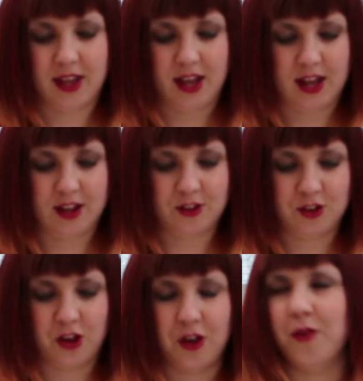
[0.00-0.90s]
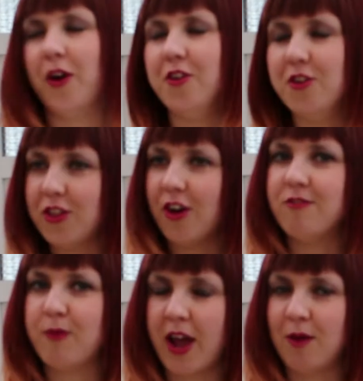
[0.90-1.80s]
is to another
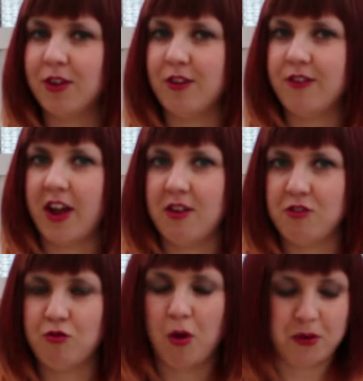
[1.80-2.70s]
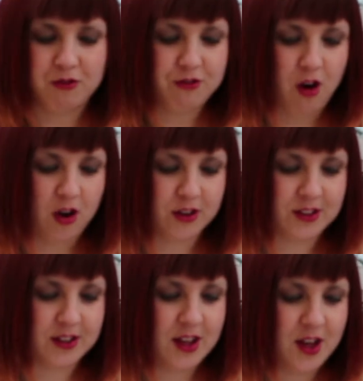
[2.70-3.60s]
of my absolute faves, Robert
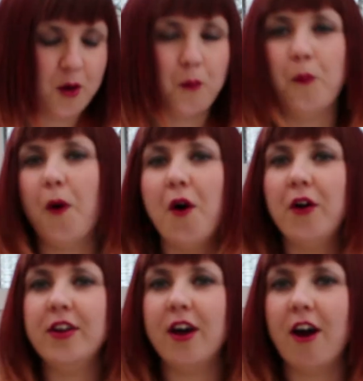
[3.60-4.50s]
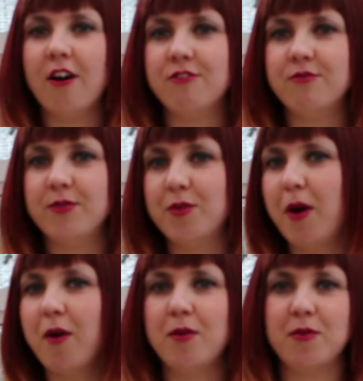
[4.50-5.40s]
Frost. One of the
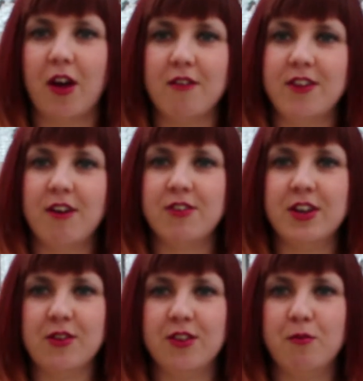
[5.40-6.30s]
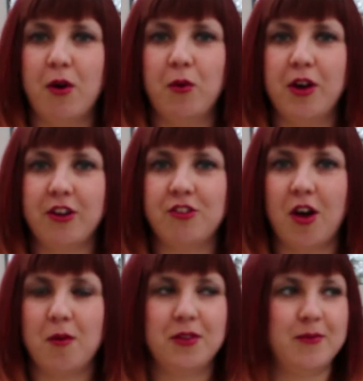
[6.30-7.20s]
poems that I've definitely used in my
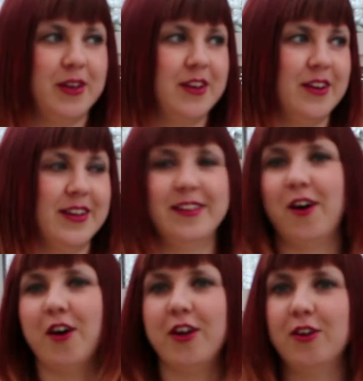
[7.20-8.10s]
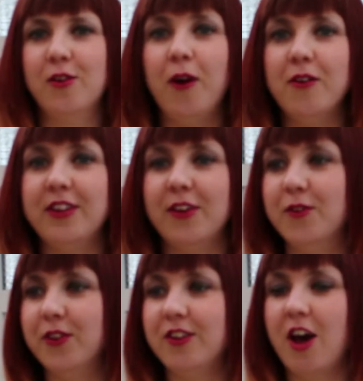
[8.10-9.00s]
workshops because I quote it
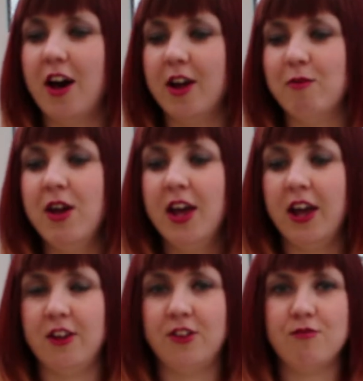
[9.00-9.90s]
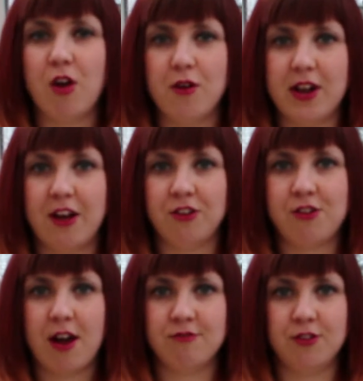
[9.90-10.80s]
all the time is The Road Less
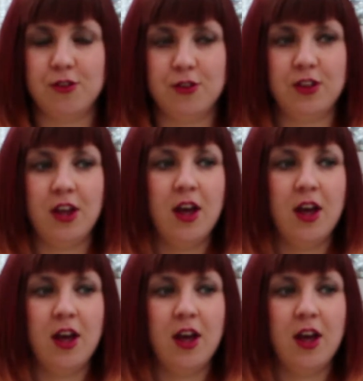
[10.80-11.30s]
Travelled.